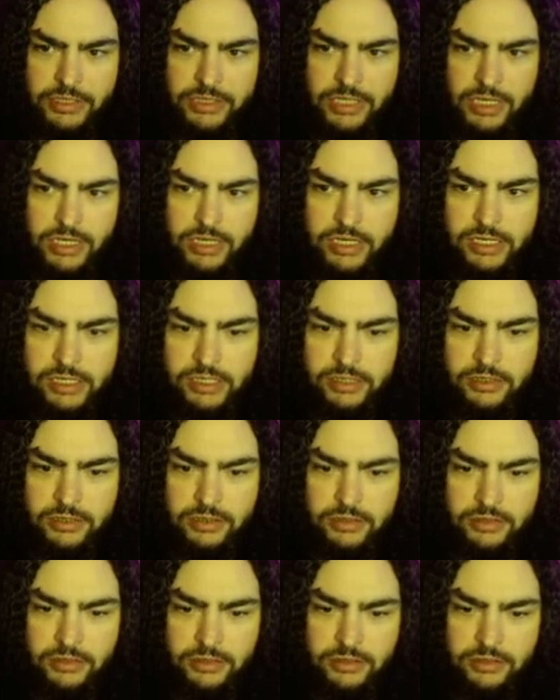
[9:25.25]
Tank.
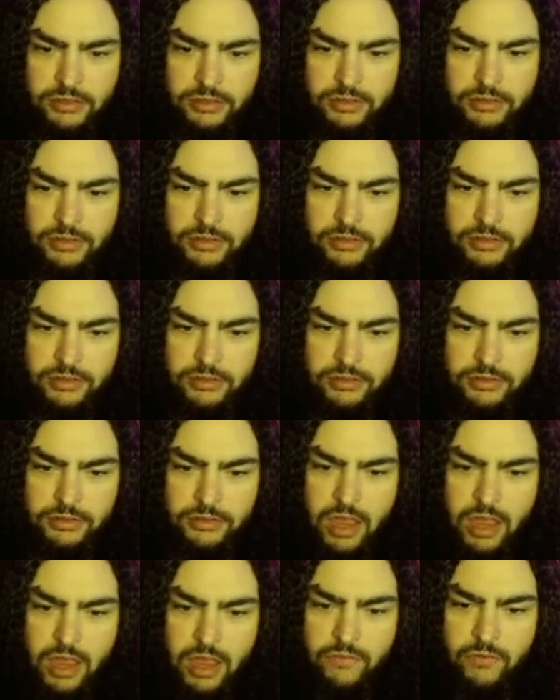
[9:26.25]

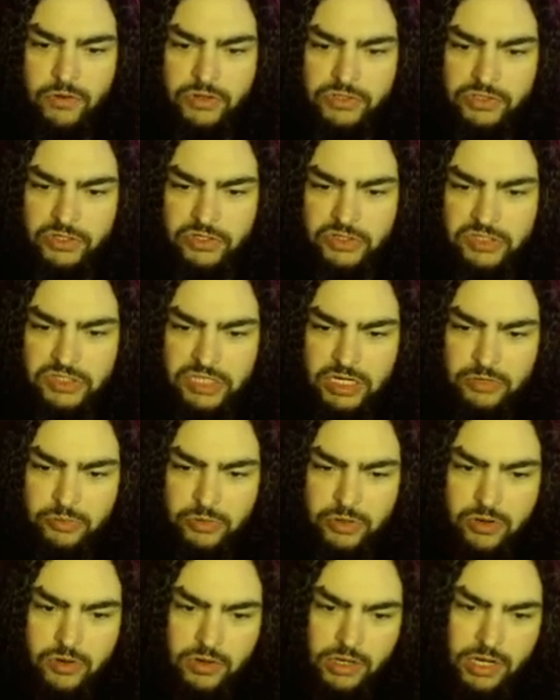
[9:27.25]
Everyone's gonna stink,
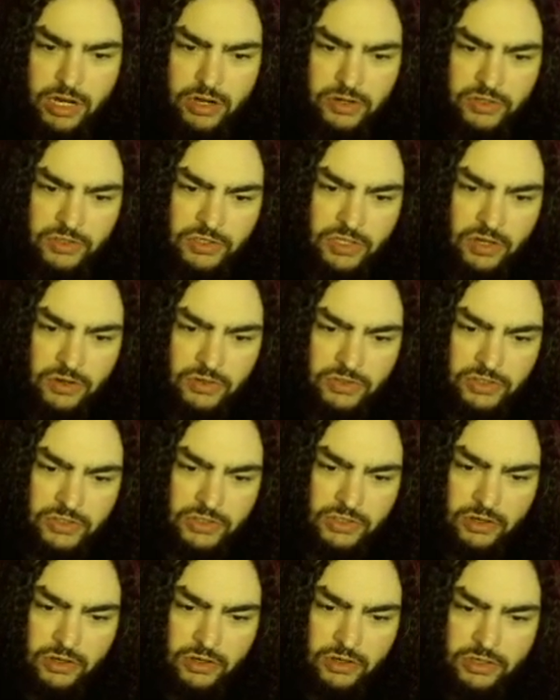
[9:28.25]
but who cares? Go,
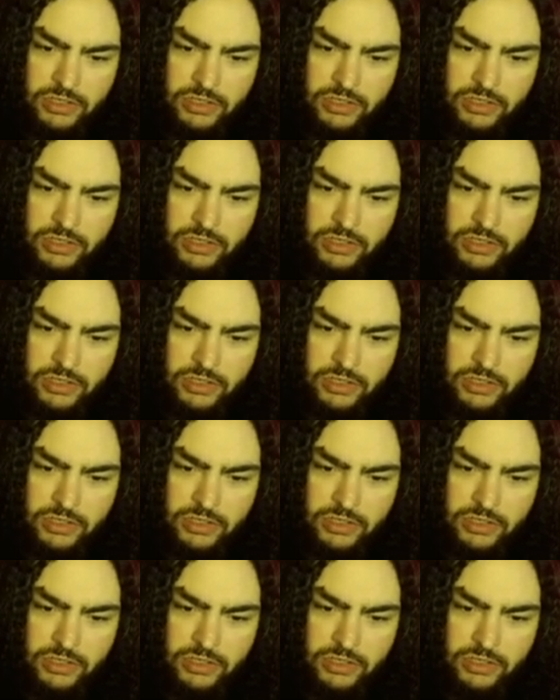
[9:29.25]
Skunk